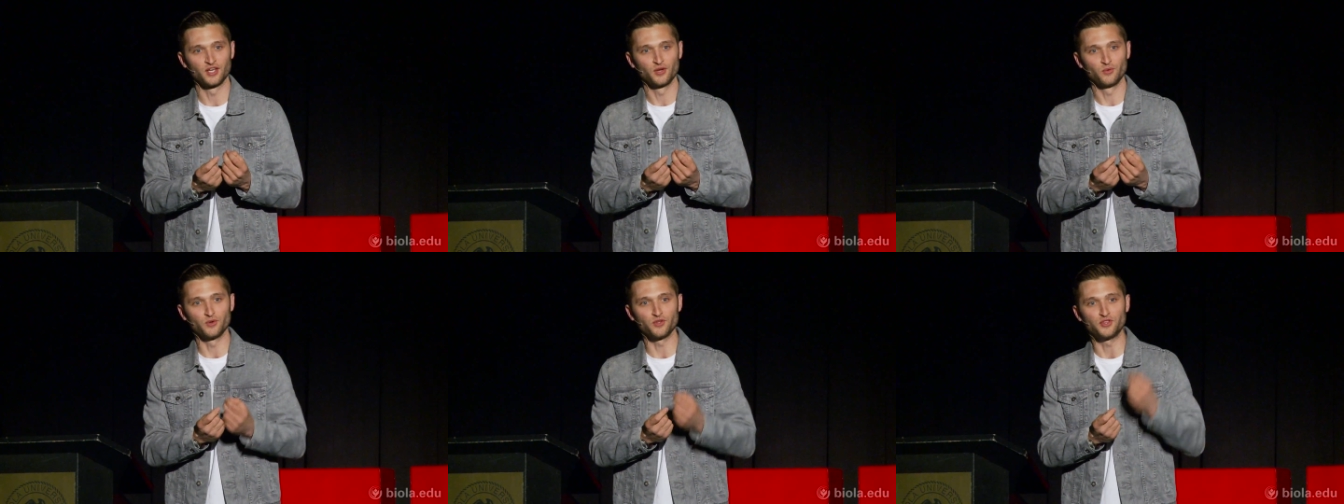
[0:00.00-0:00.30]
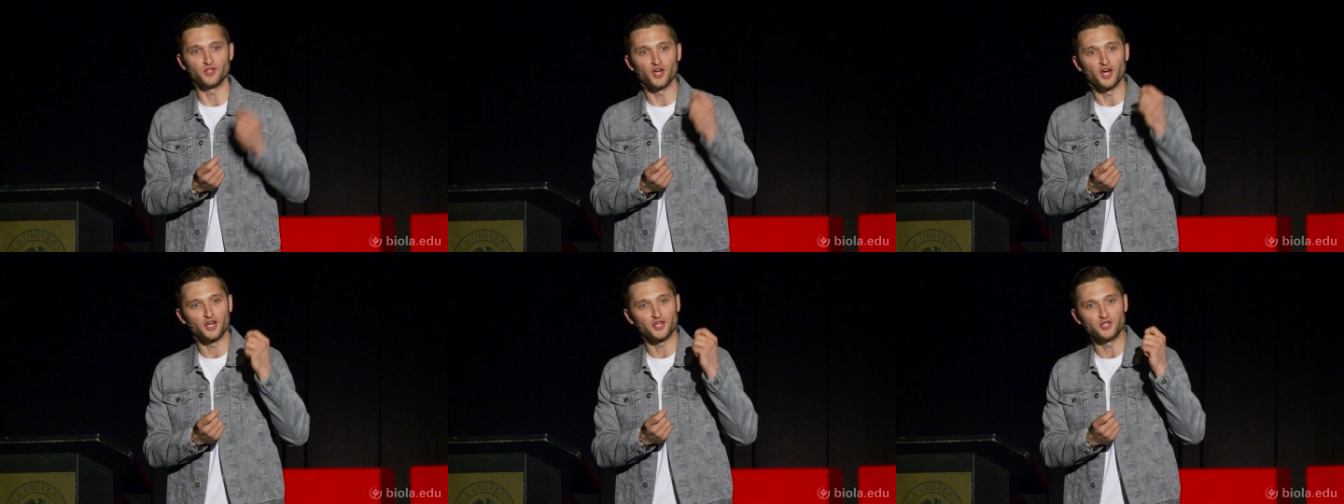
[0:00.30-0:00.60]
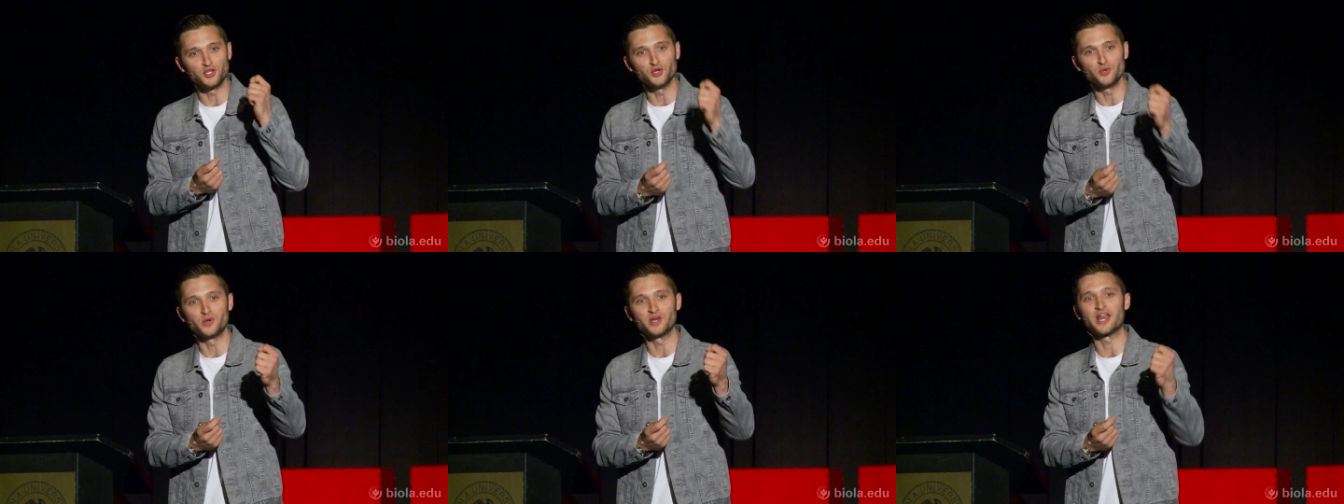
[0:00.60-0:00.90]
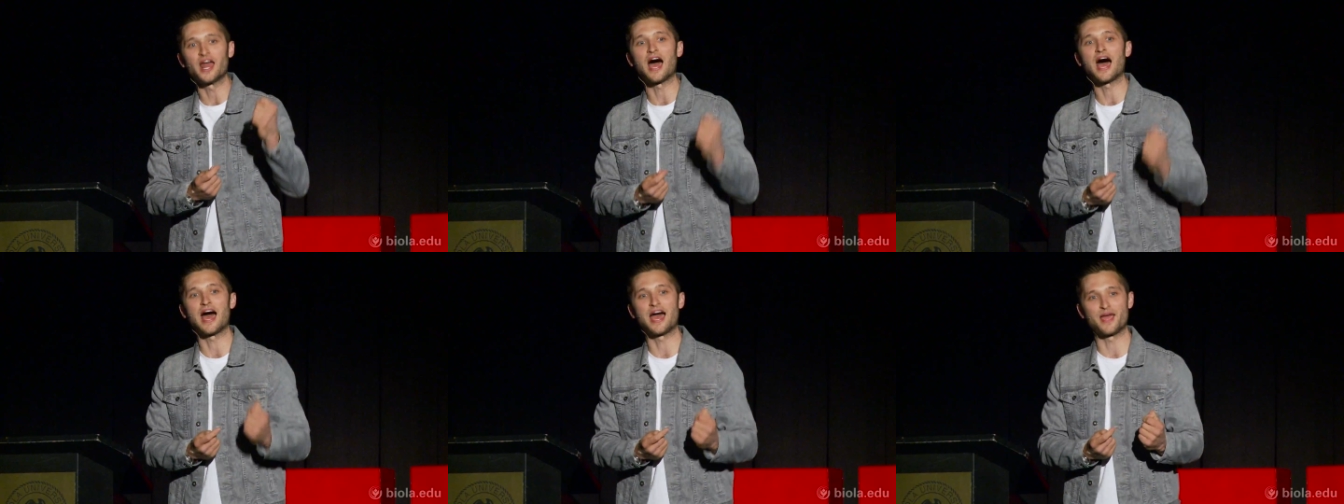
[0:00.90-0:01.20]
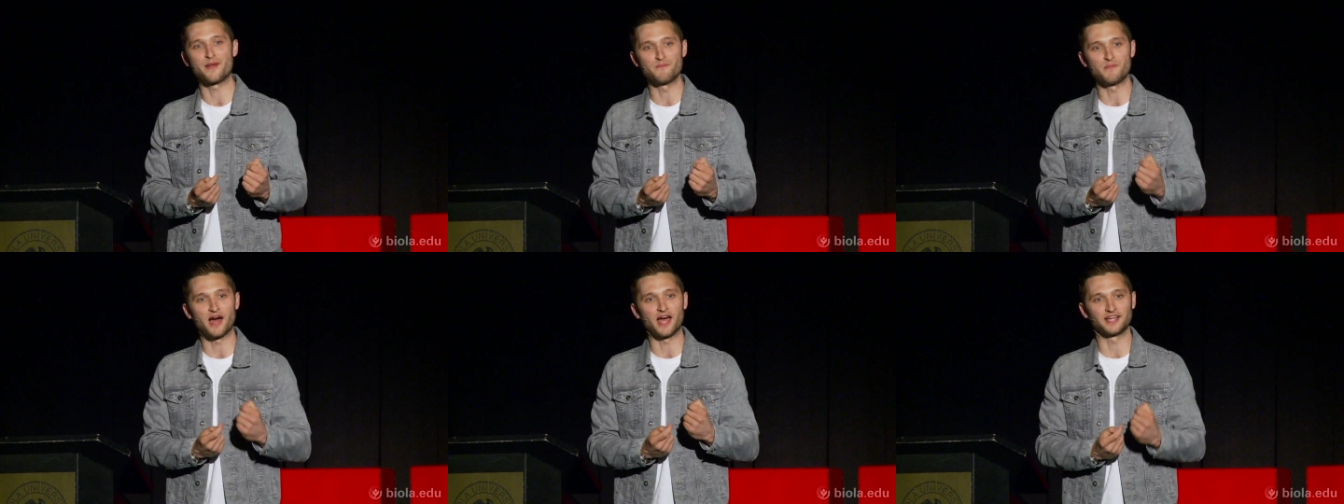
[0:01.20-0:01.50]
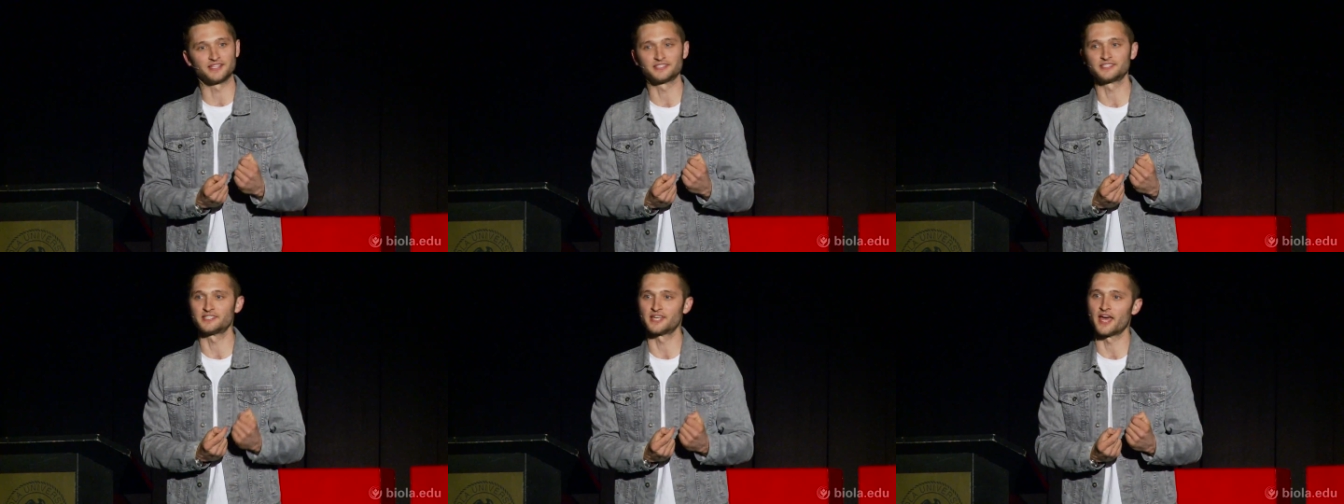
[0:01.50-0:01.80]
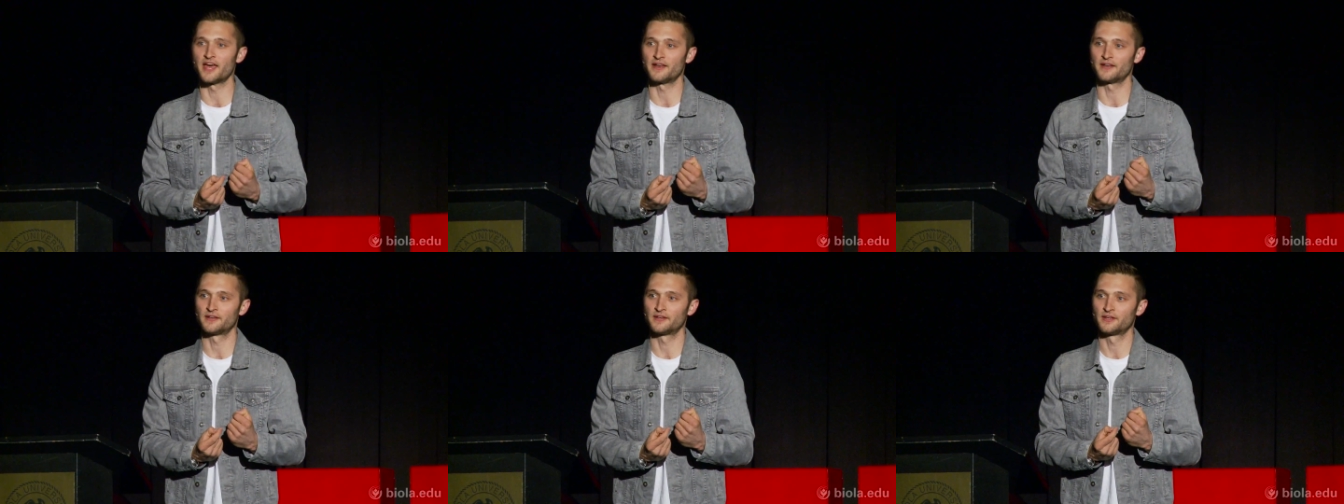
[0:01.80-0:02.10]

with a you and I mindset.